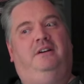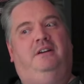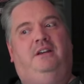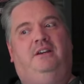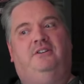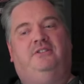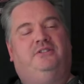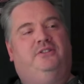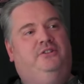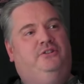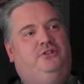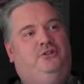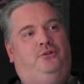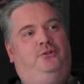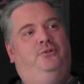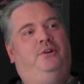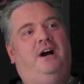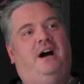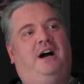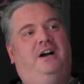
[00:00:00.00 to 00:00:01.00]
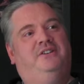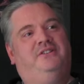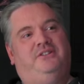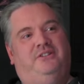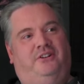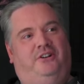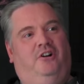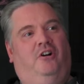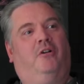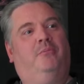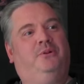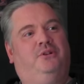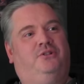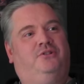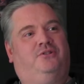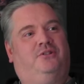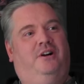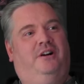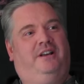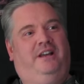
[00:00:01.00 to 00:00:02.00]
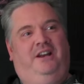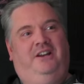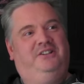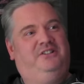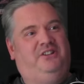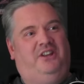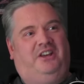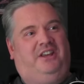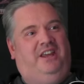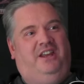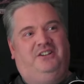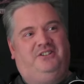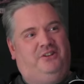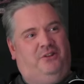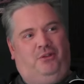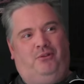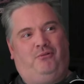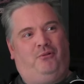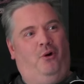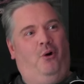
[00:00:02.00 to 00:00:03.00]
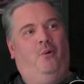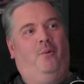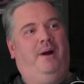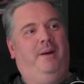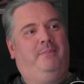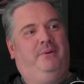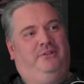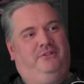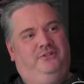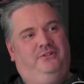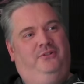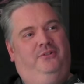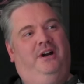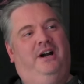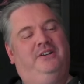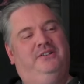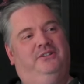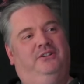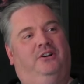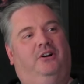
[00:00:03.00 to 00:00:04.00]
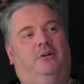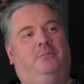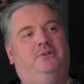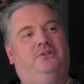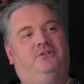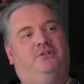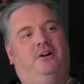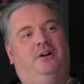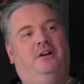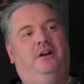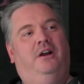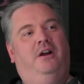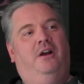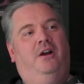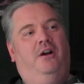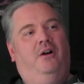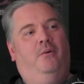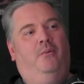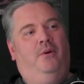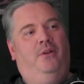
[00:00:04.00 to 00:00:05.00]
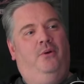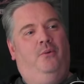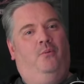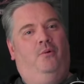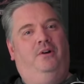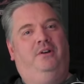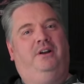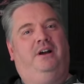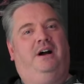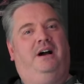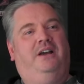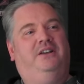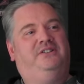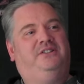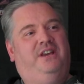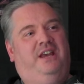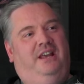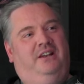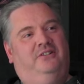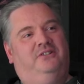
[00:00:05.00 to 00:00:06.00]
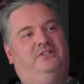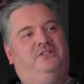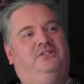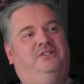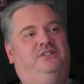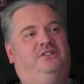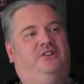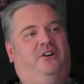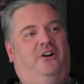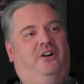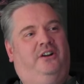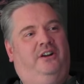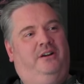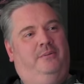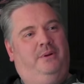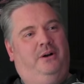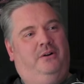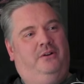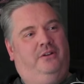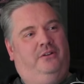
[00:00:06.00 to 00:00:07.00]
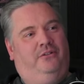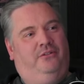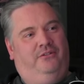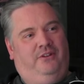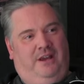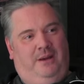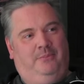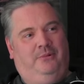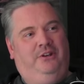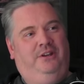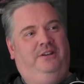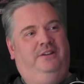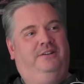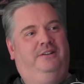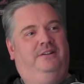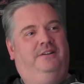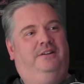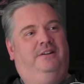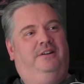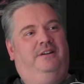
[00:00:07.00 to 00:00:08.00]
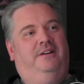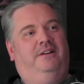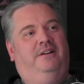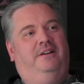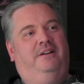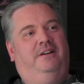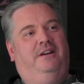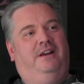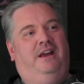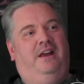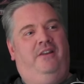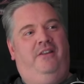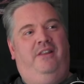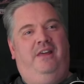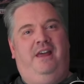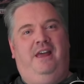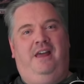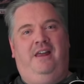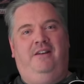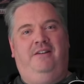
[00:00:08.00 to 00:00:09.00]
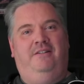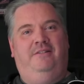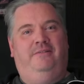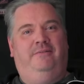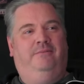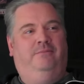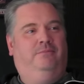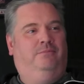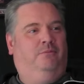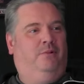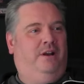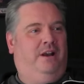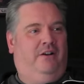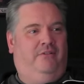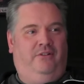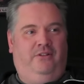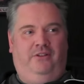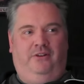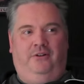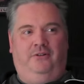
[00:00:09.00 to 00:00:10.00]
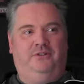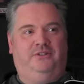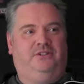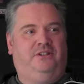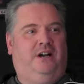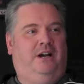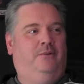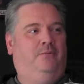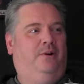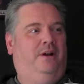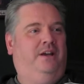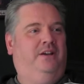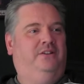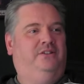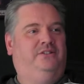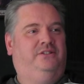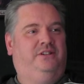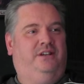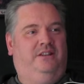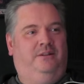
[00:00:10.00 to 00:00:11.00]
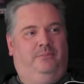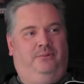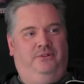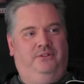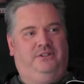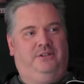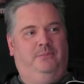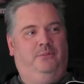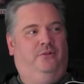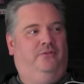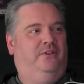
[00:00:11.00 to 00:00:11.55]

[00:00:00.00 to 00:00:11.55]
is the two guys in the garbage truck. And it's like it's a throwaway, but the mm. two guys in the garbage truck, when the one guy is endlessly talking about his family and then when everything goes sideways and the police come to